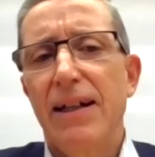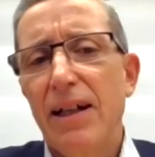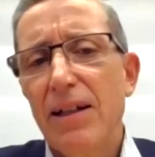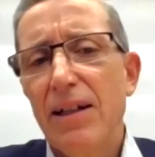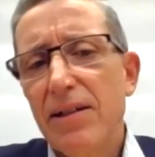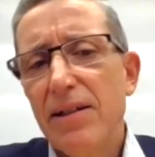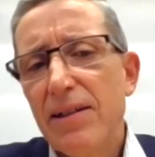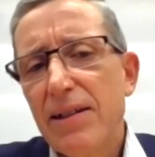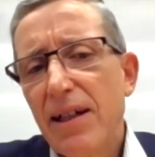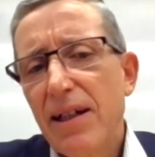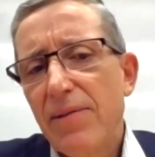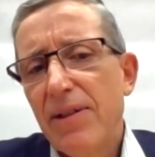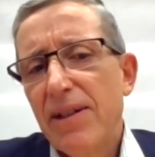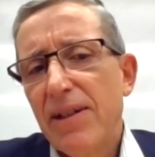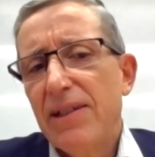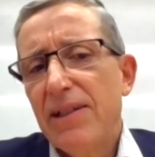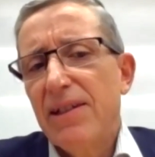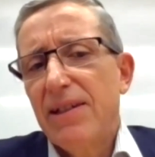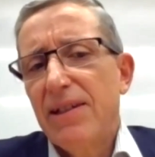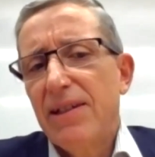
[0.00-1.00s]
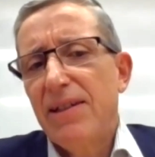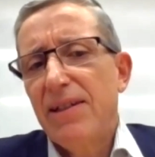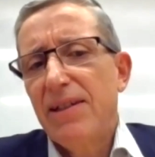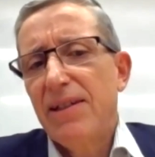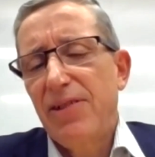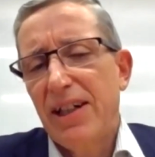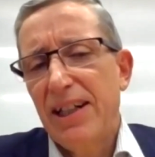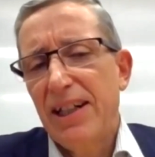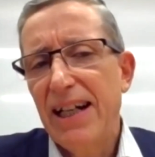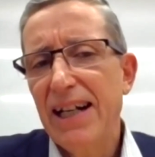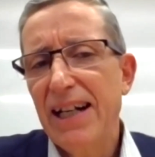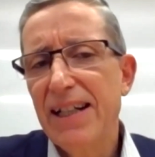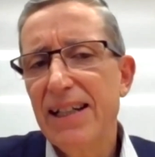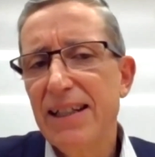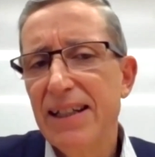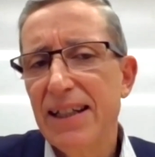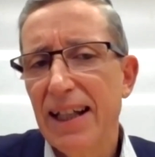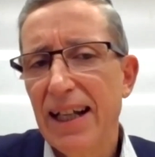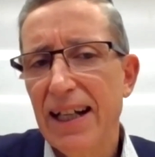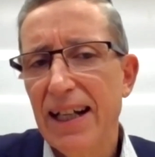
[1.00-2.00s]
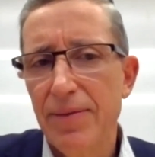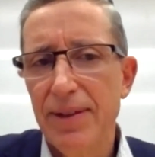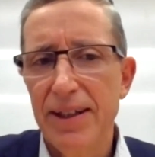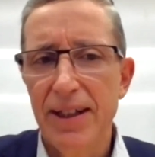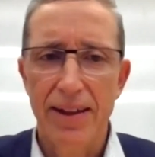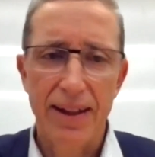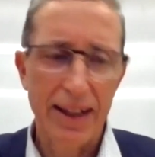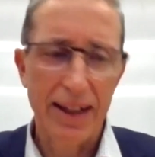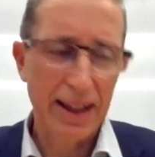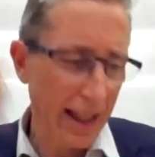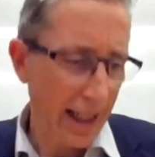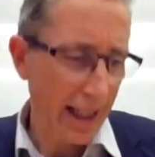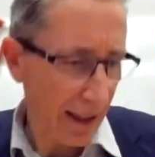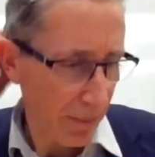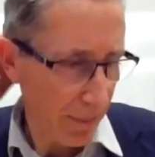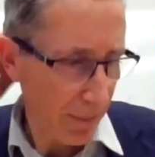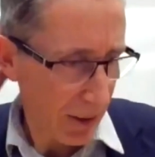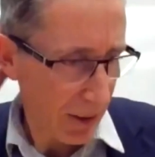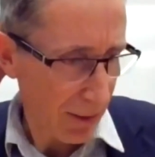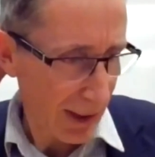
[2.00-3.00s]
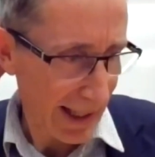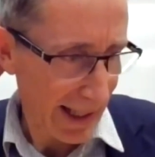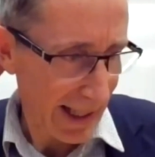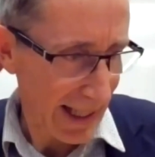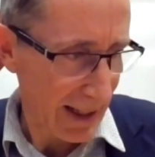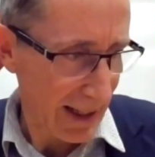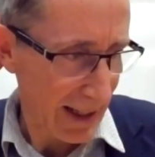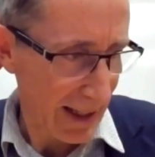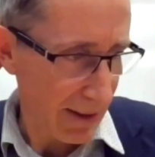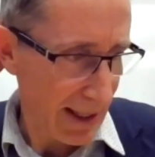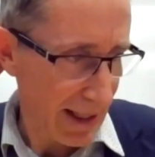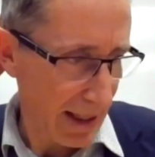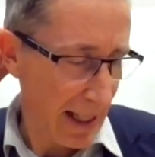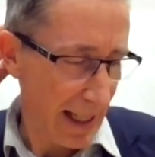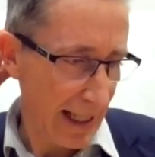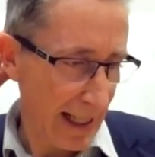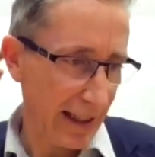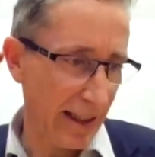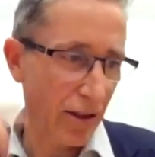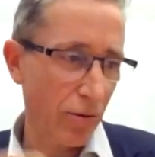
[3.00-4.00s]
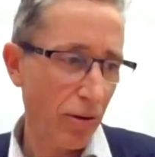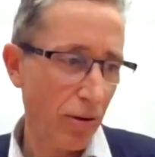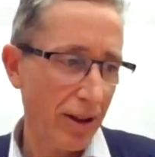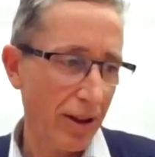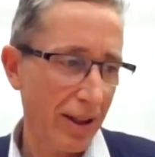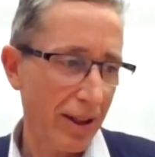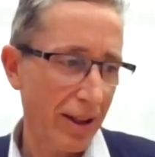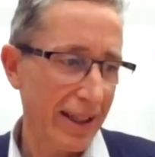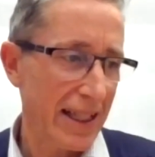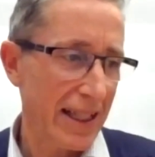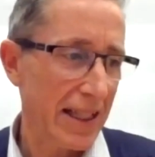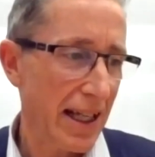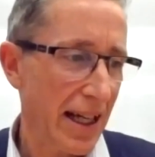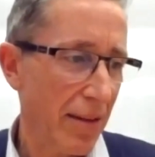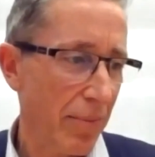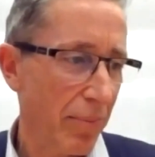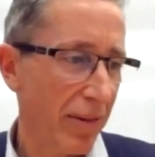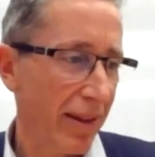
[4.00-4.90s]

hey, Toby, just if I could add to that, I mean, I think the other big one there is the quality